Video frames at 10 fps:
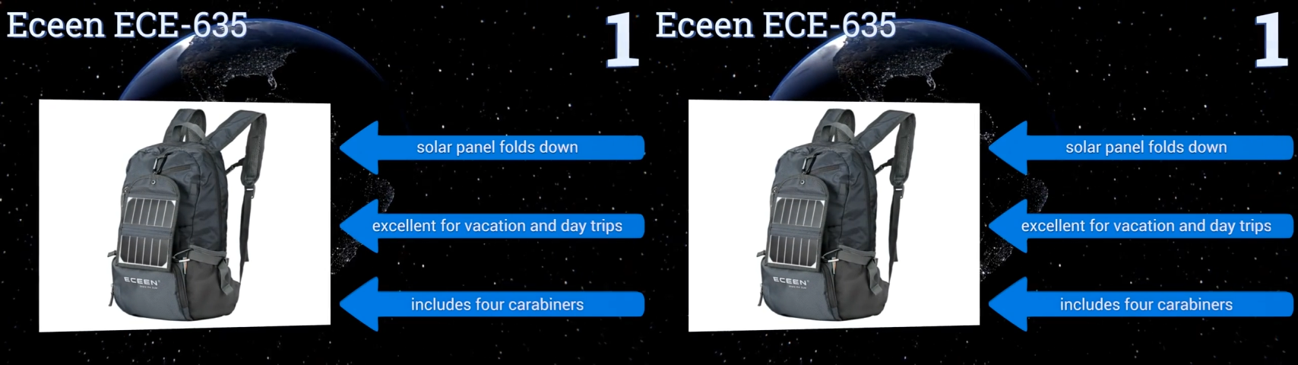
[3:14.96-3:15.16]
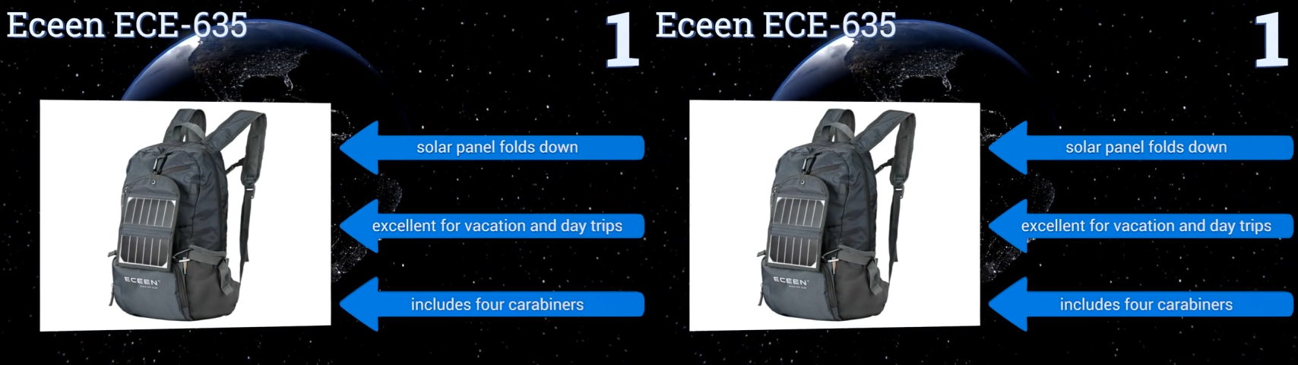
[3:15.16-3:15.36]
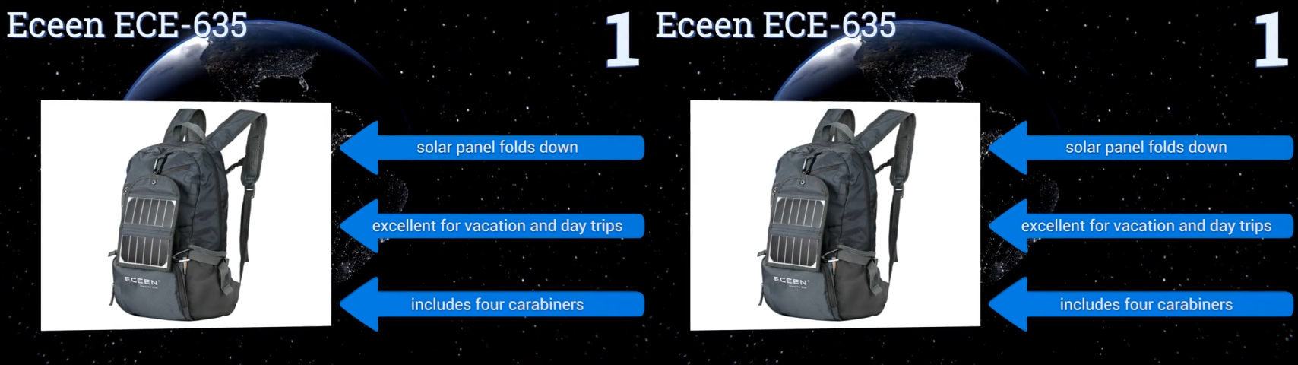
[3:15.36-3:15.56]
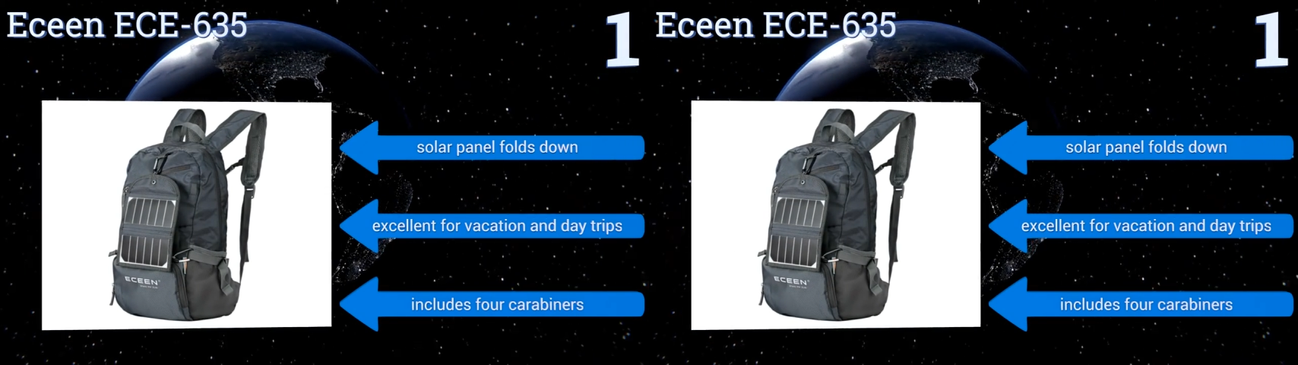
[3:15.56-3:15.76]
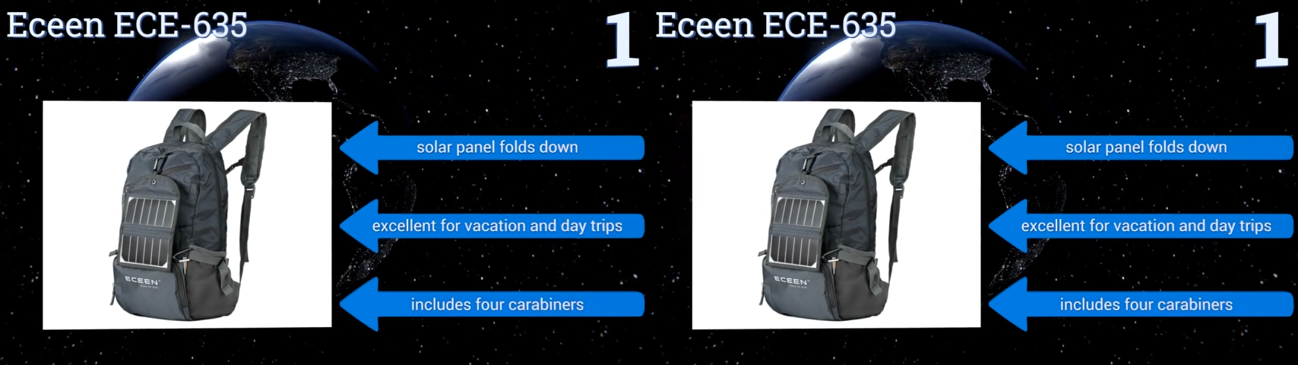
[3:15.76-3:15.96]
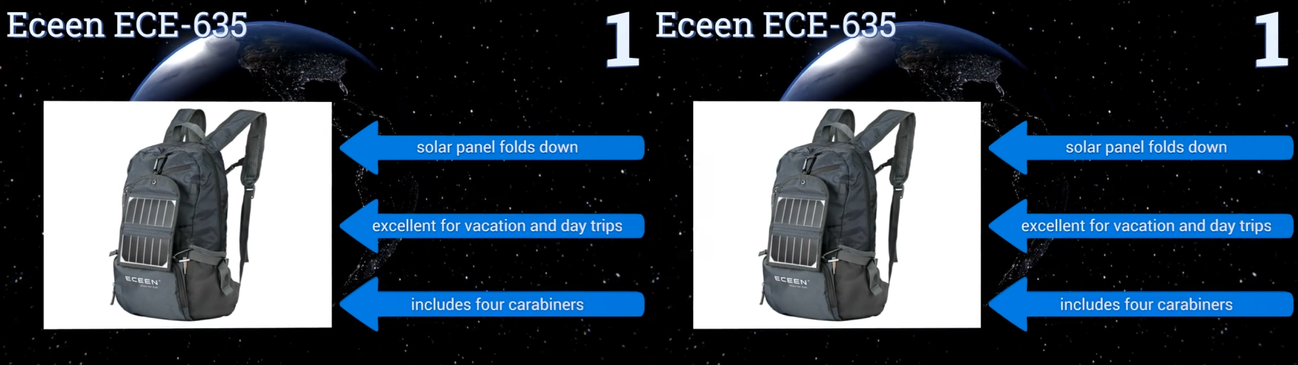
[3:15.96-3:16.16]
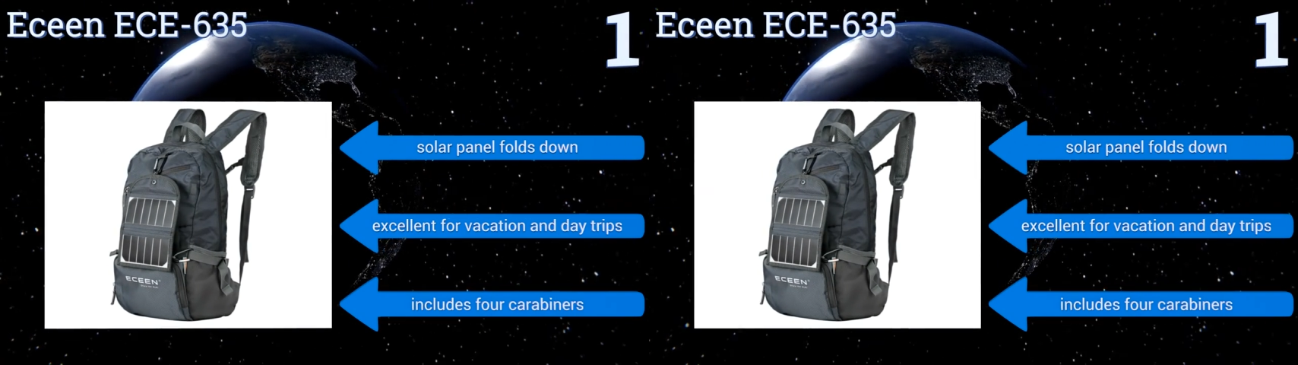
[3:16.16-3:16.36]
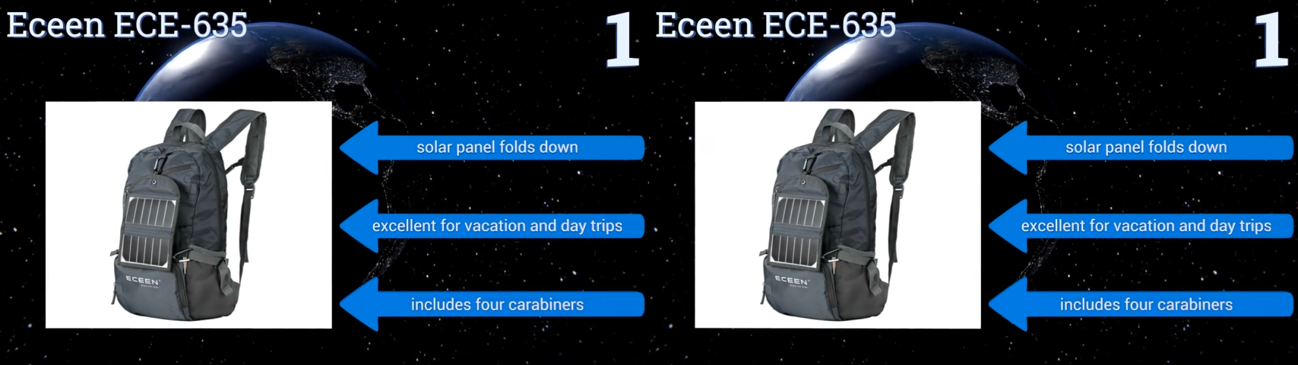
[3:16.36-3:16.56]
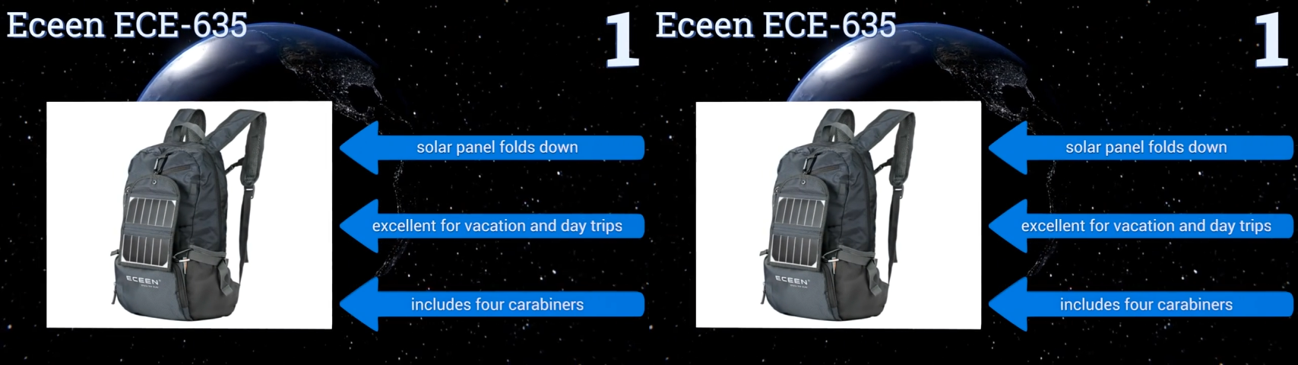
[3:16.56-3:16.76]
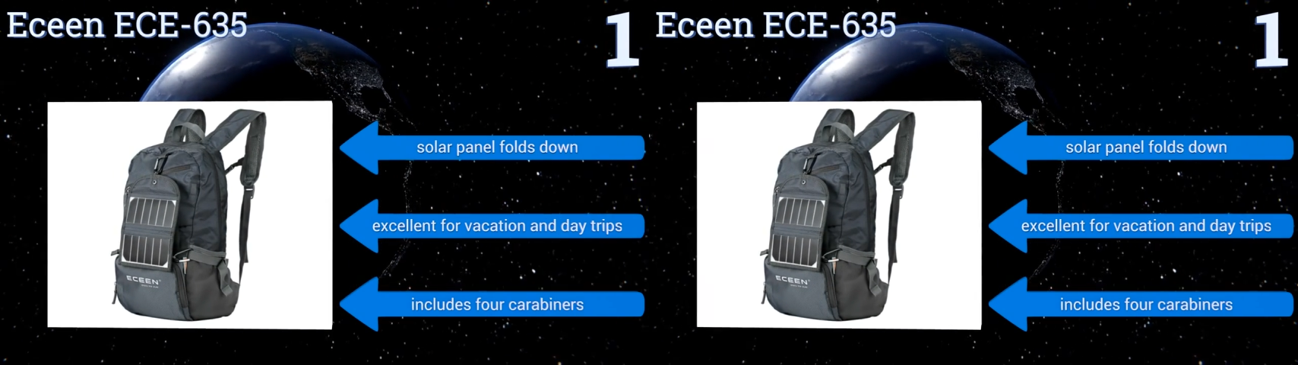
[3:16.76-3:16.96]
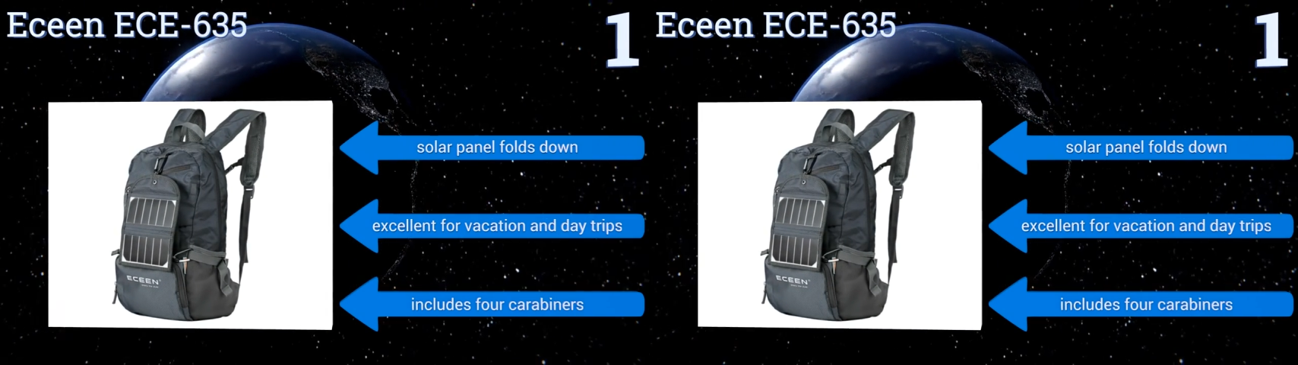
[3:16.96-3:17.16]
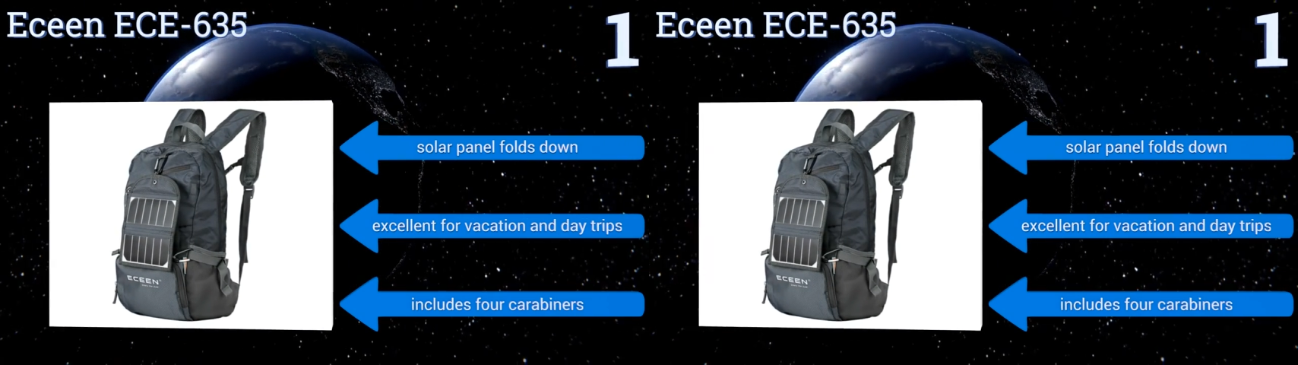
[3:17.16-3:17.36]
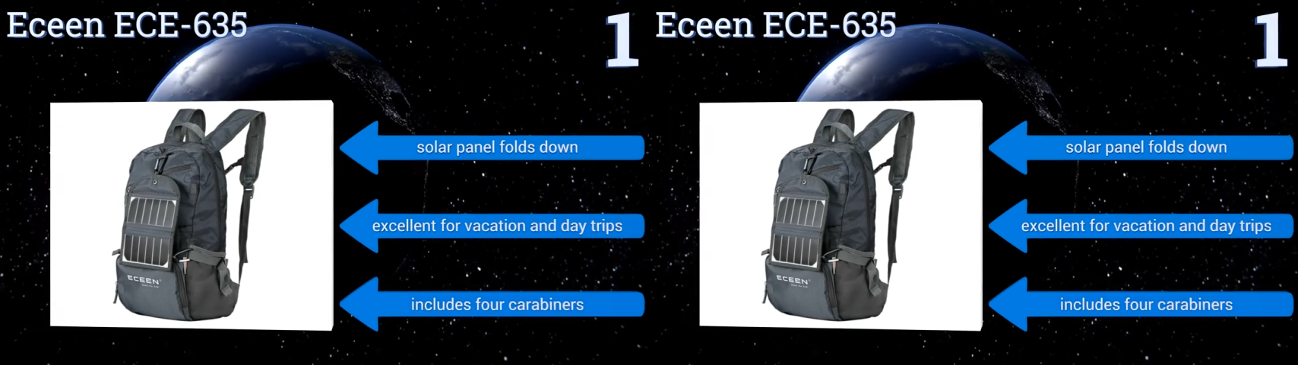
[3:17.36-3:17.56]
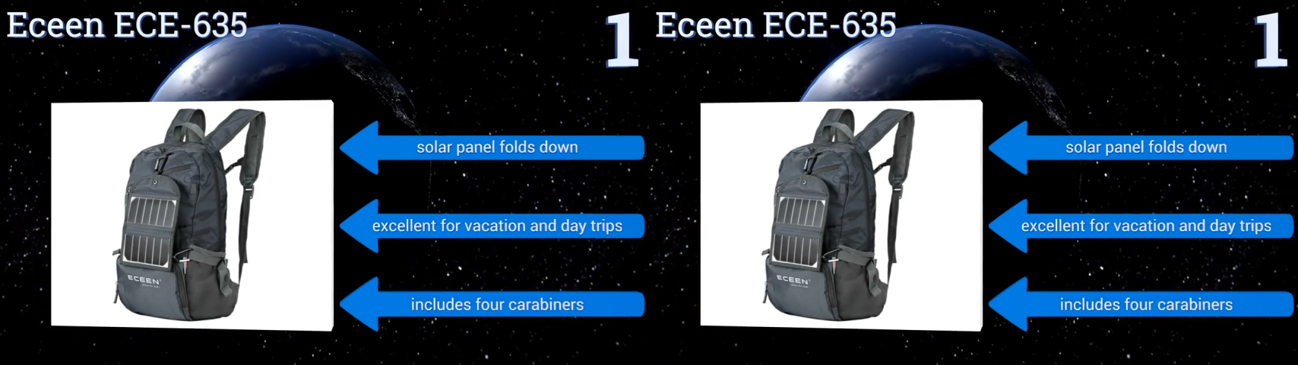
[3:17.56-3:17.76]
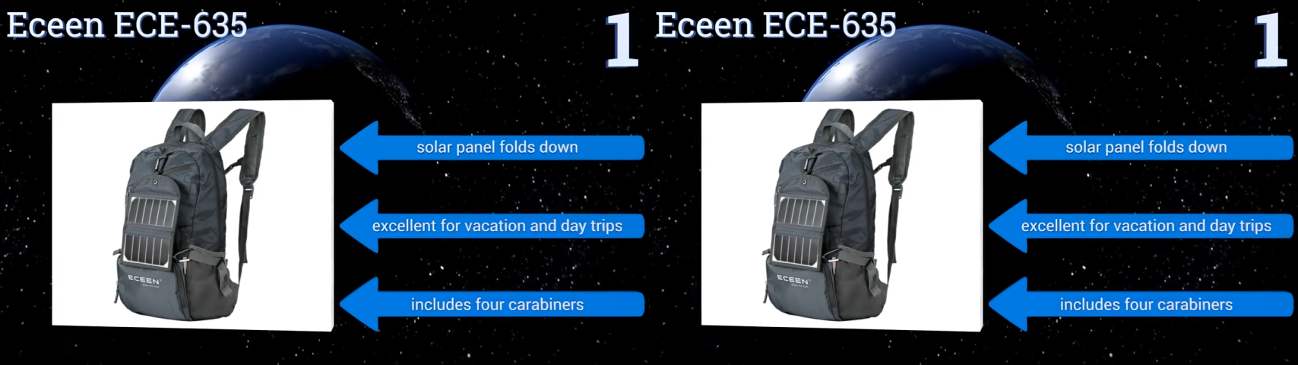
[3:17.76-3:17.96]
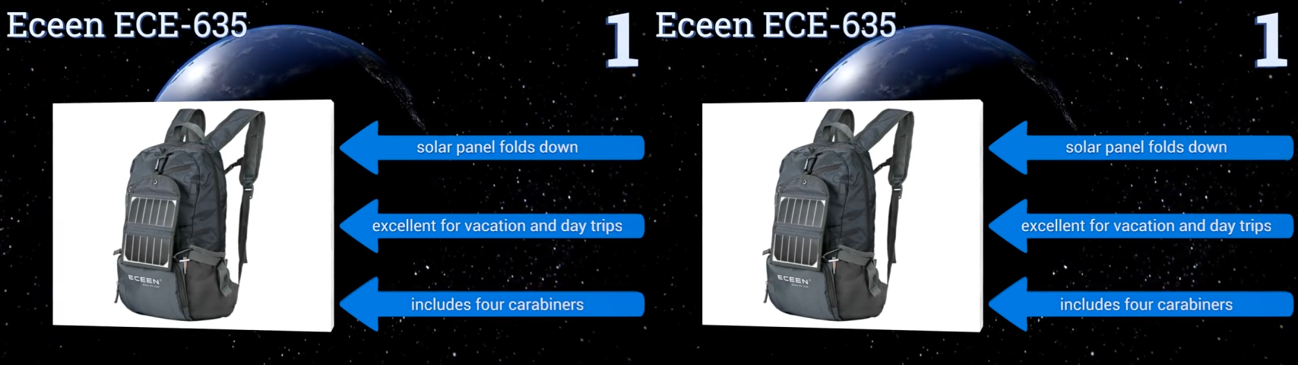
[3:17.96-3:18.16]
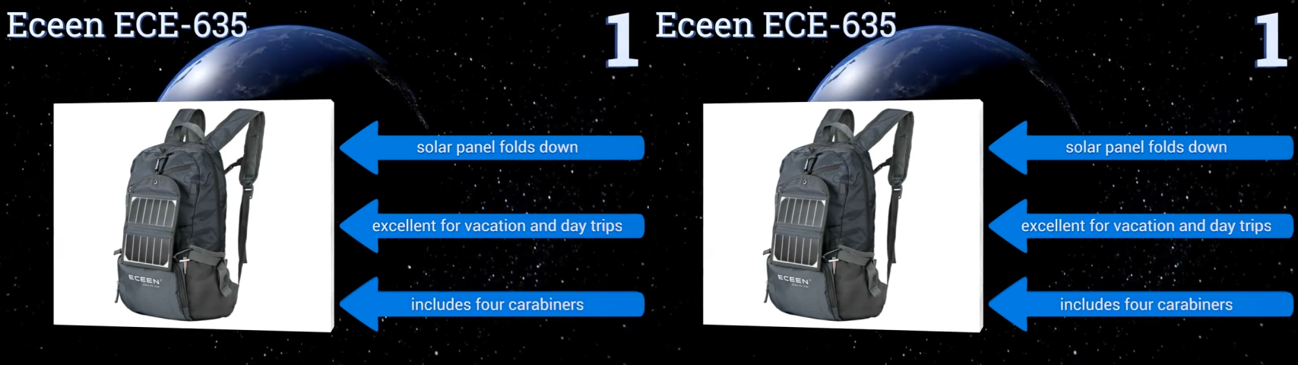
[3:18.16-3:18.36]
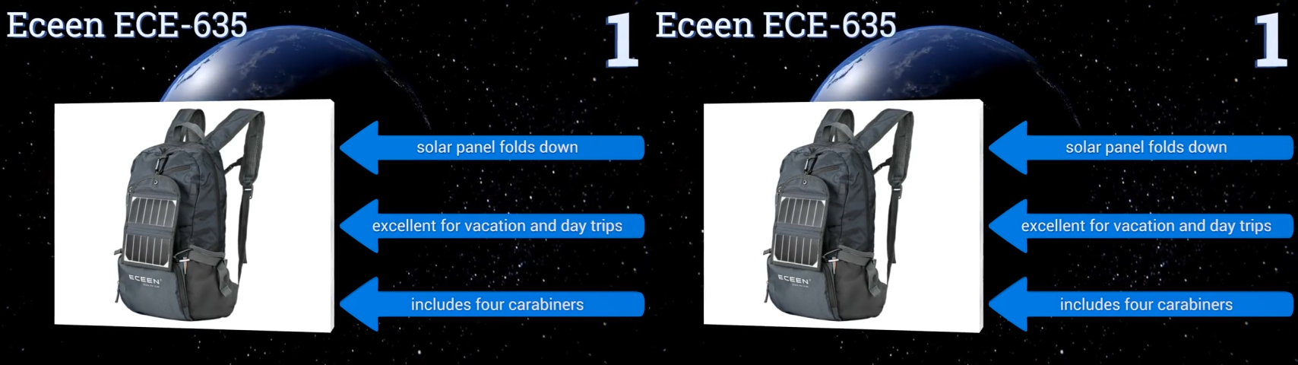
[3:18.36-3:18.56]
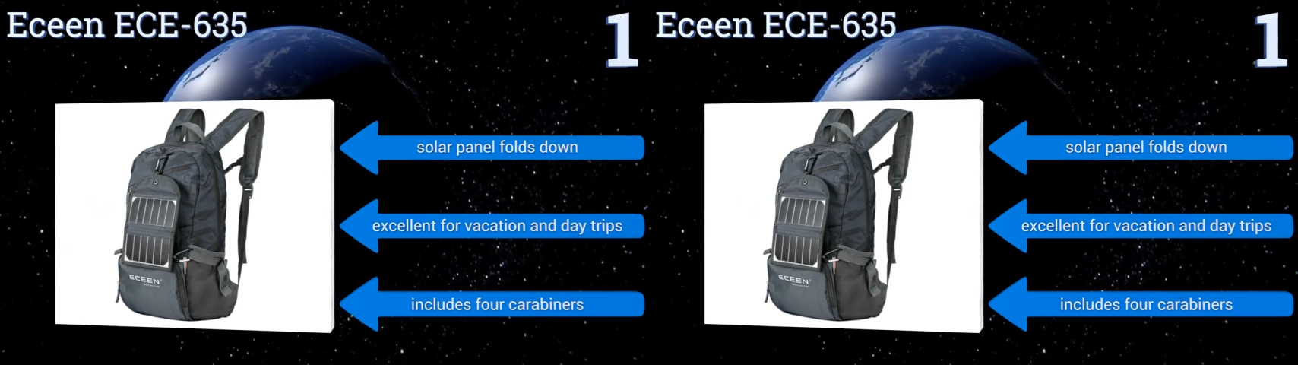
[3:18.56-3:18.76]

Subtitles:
Nobody's mouth can be seen.